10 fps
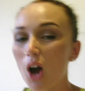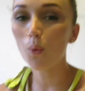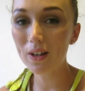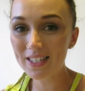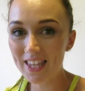I
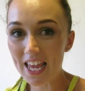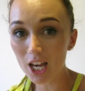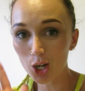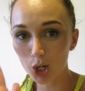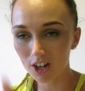always think
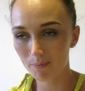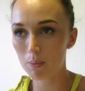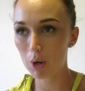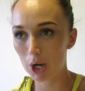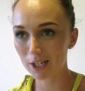it could have
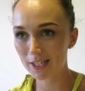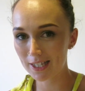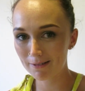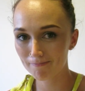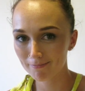been
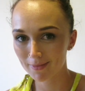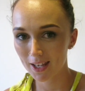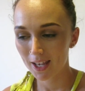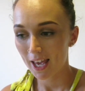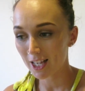worse.
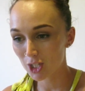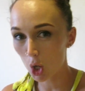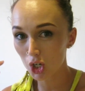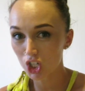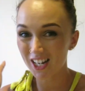As
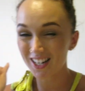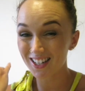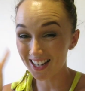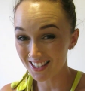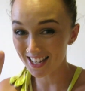long as she
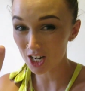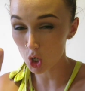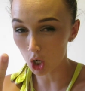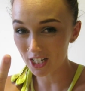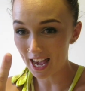doesn't get
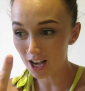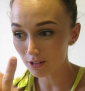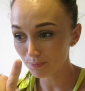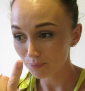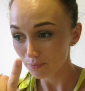knocked
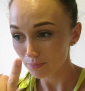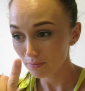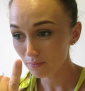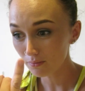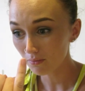out
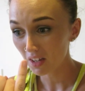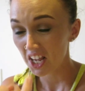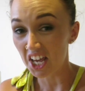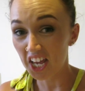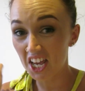
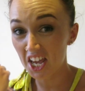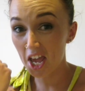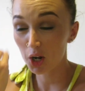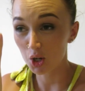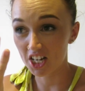
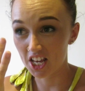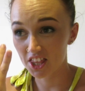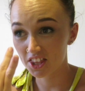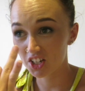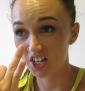and her
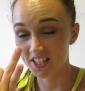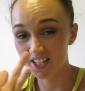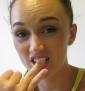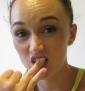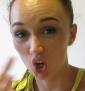teeth, she
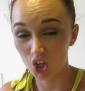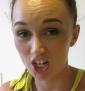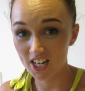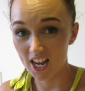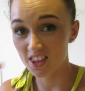doesn't knock
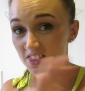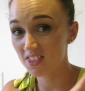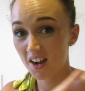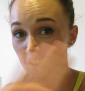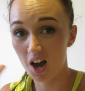her teeth,
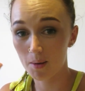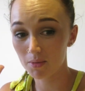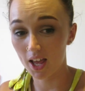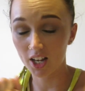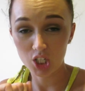then
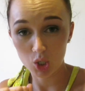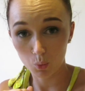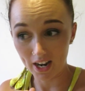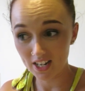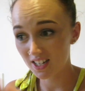I'm like,
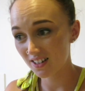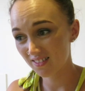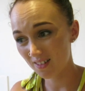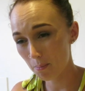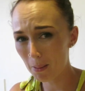sweet.
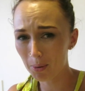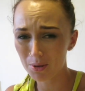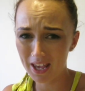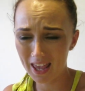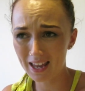Bump
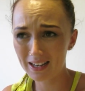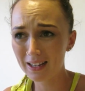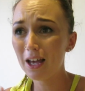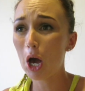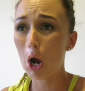on the head,
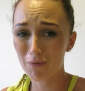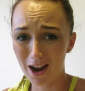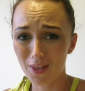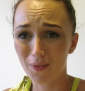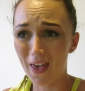I'd
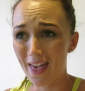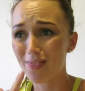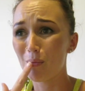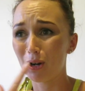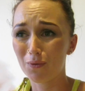rather that
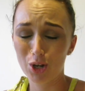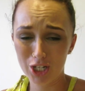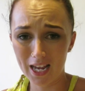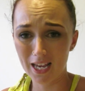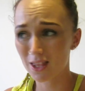than one of her
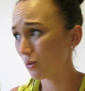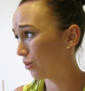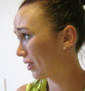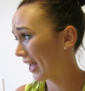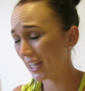teeth
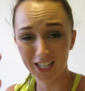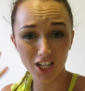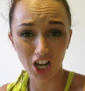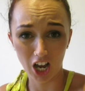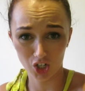or like a
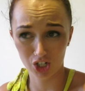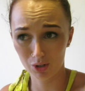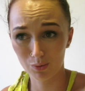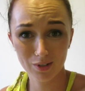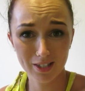concussion
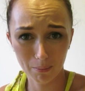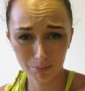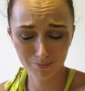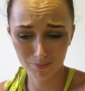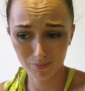or some
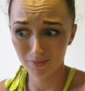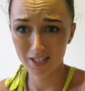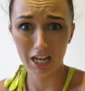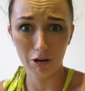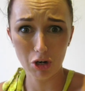
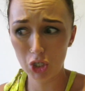scary